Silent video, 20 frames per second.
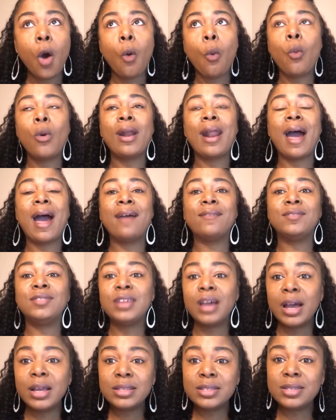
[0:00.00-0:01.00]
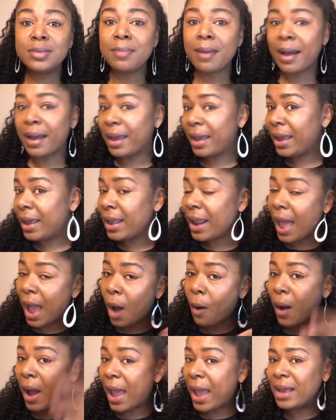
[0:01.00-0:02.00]
what I've done to my head,
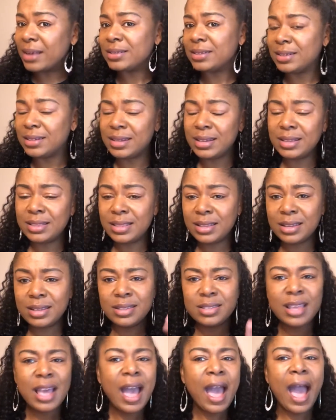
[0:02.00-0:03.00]
how I actually did this.